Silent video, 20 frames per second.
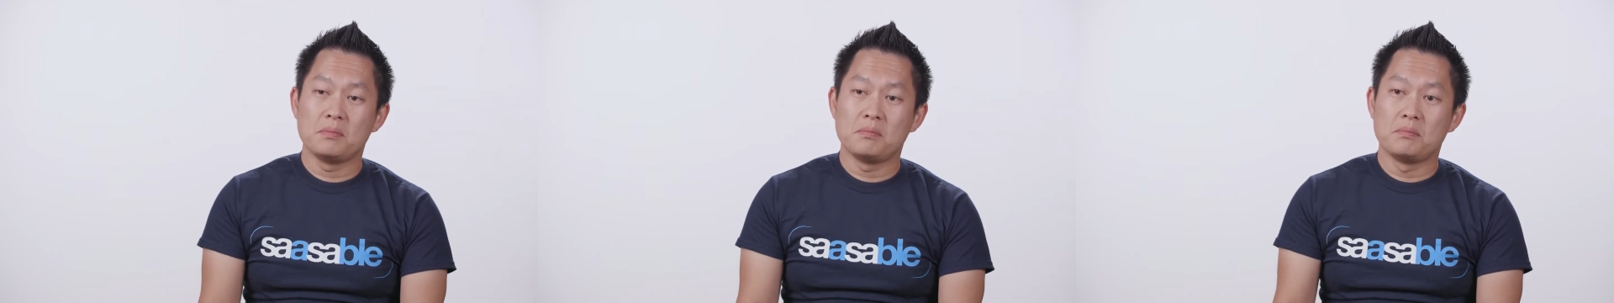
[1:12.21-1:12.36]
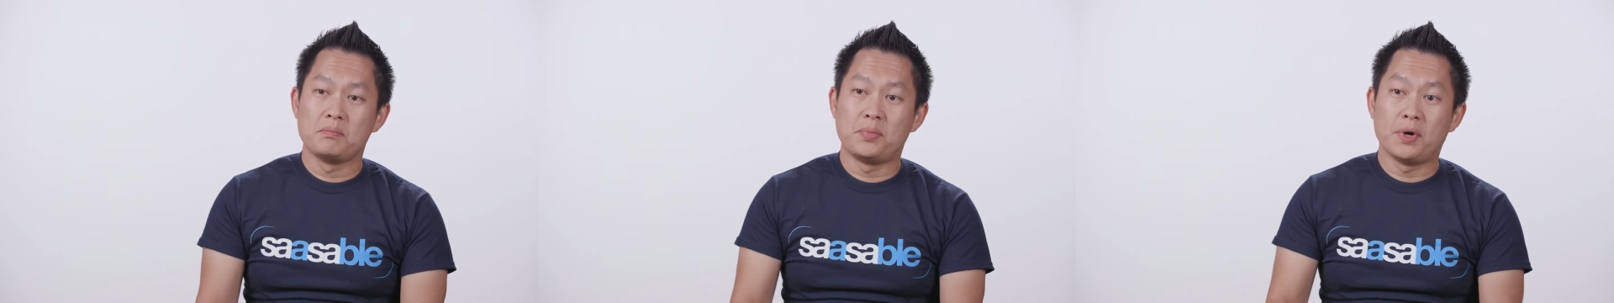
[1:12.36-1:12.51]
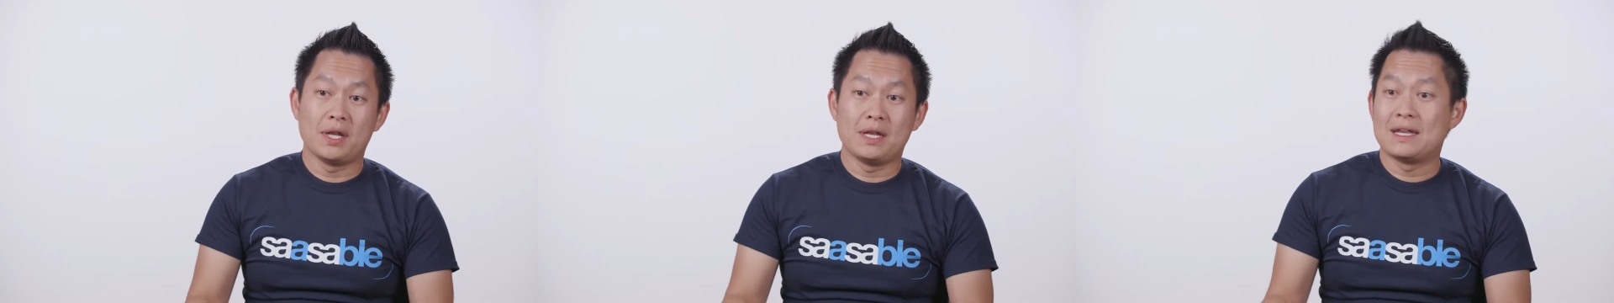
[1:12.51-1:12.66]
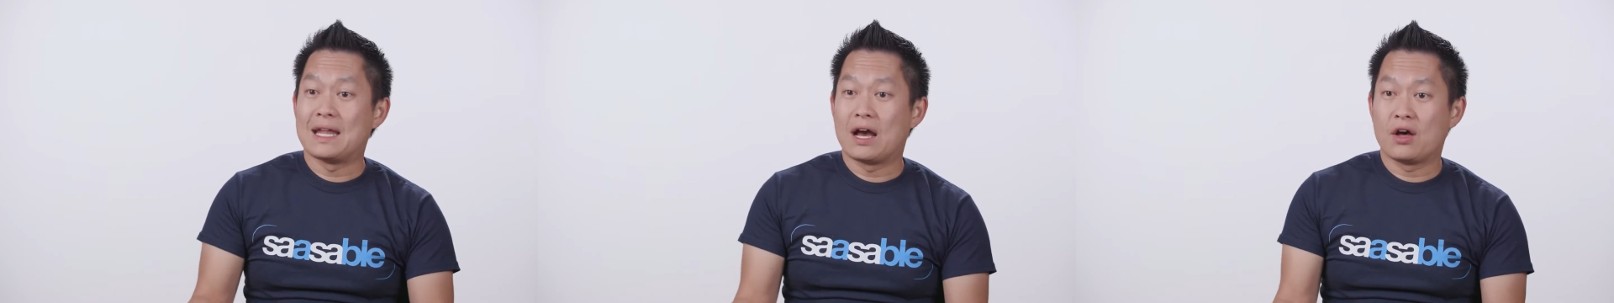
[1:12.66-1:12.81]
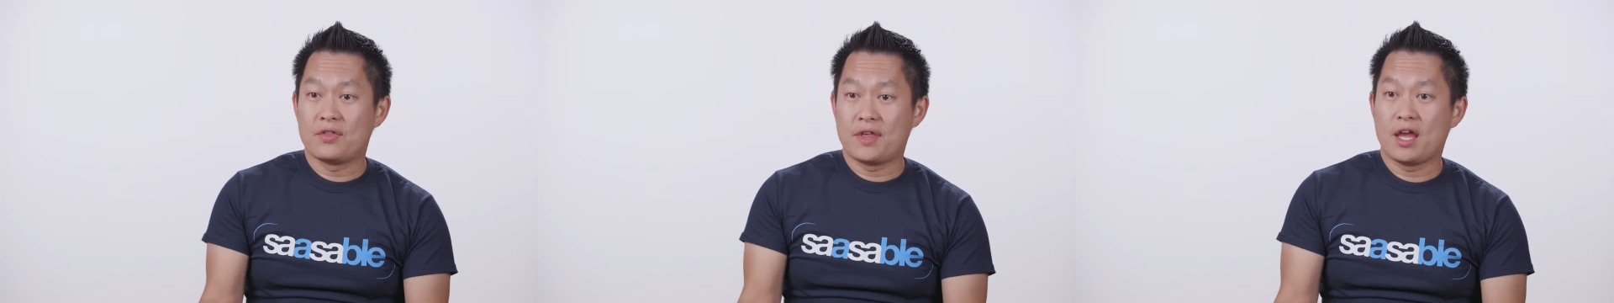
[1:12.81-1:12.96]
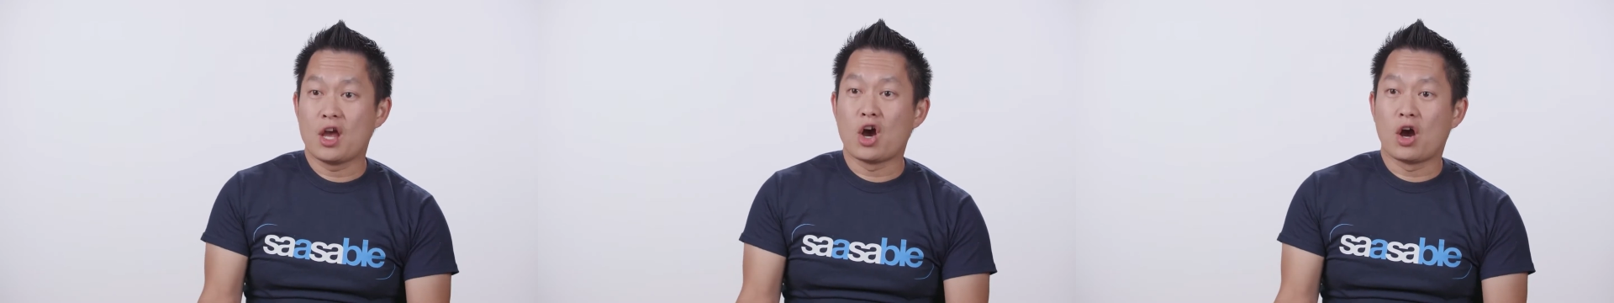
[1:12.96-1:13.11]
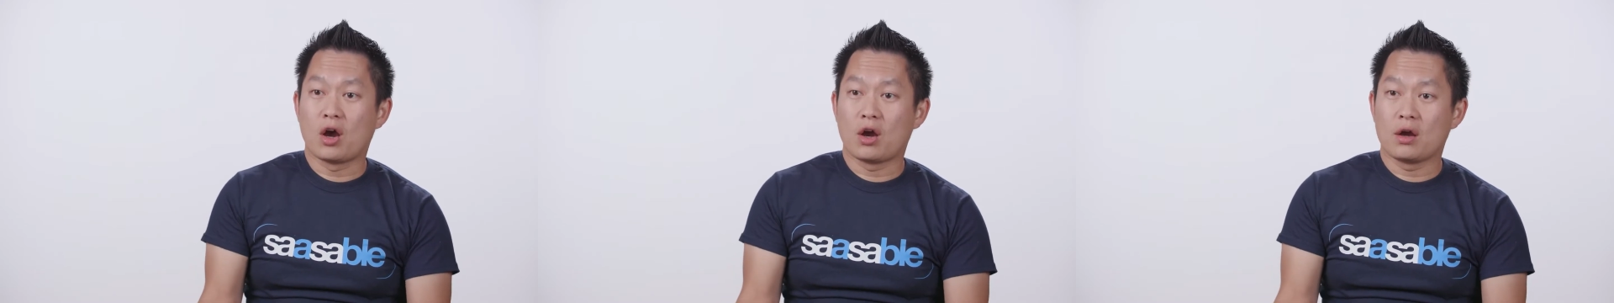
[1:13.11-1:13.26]
but now they
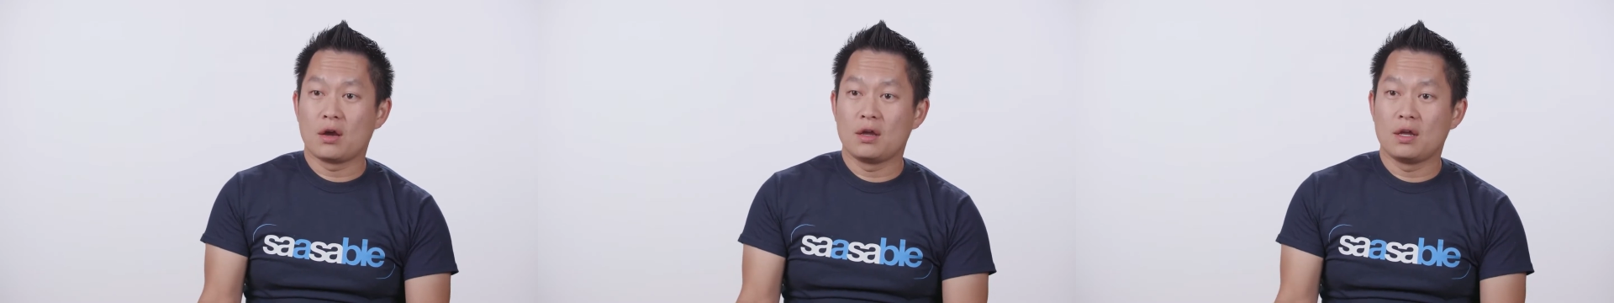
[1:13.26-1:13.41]
are.